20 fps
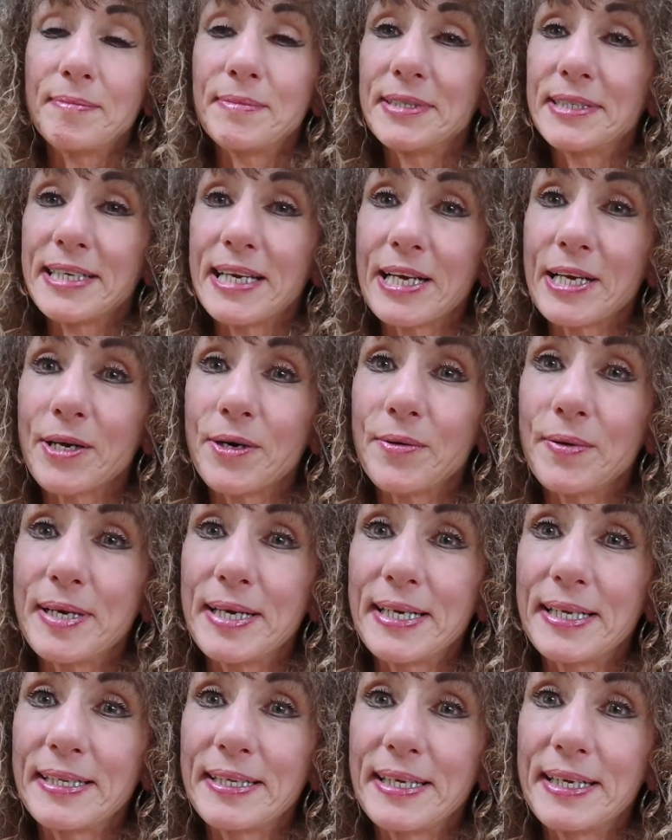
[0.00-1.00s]

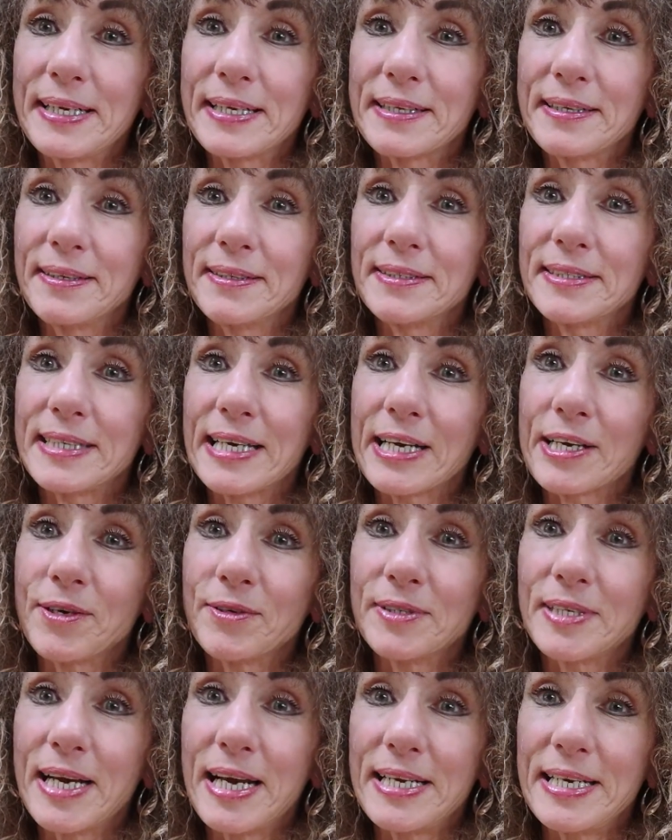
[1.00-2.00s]
psychoanalytical,
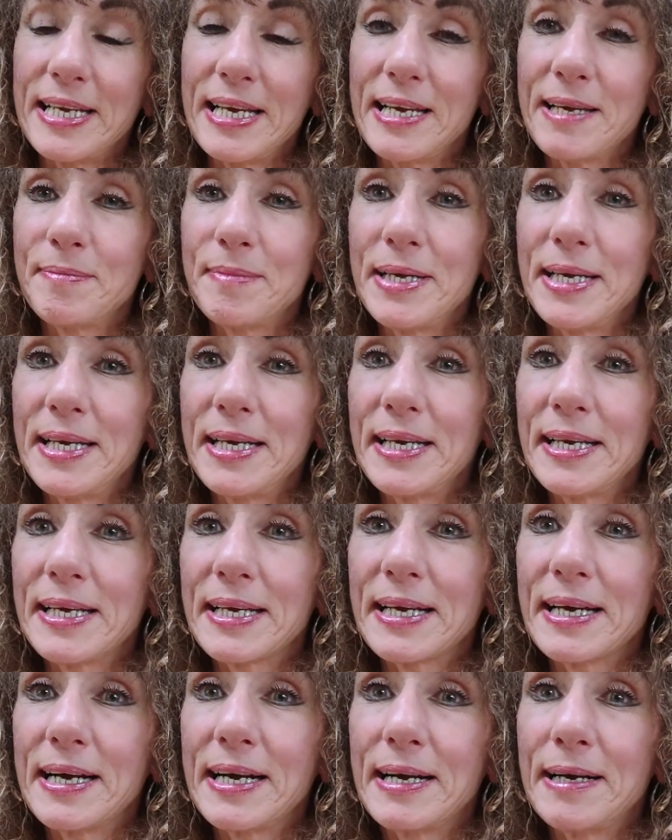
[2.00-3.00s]

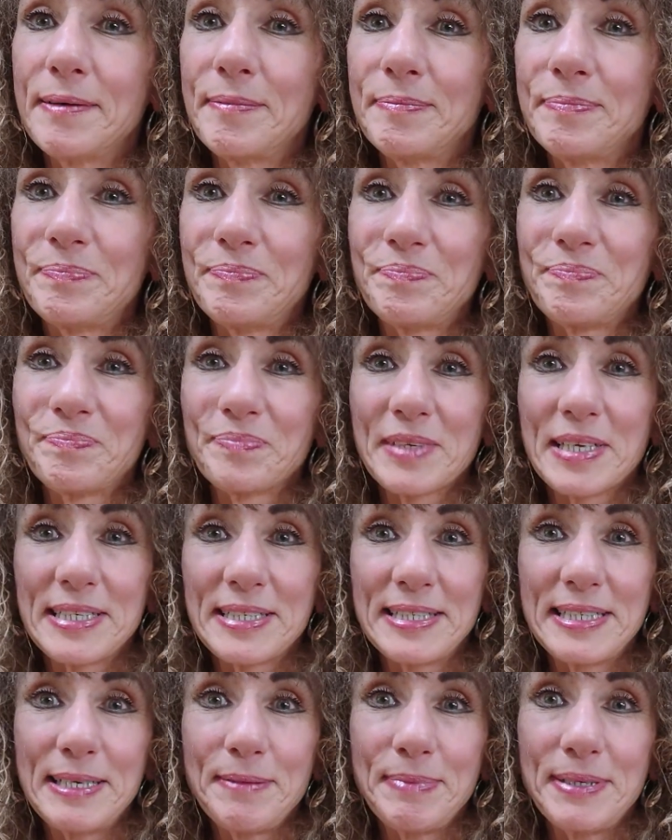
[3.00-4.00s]
psychodynamic,
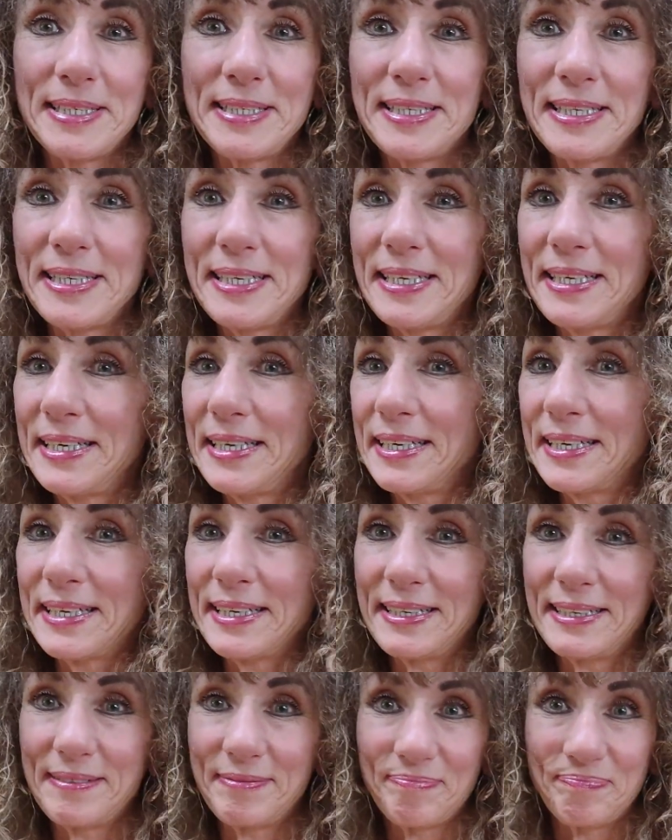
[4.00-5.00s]
CBT,
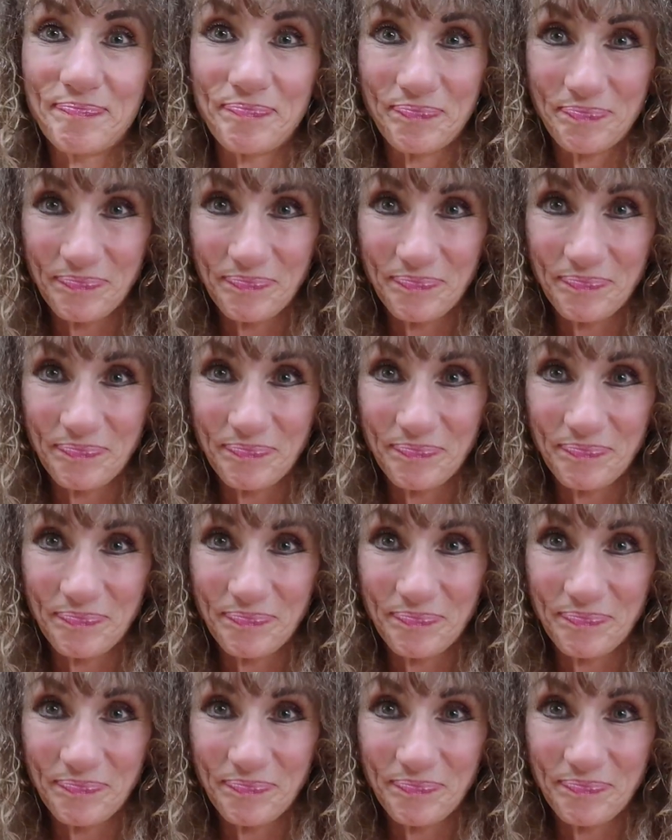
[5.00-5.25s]
and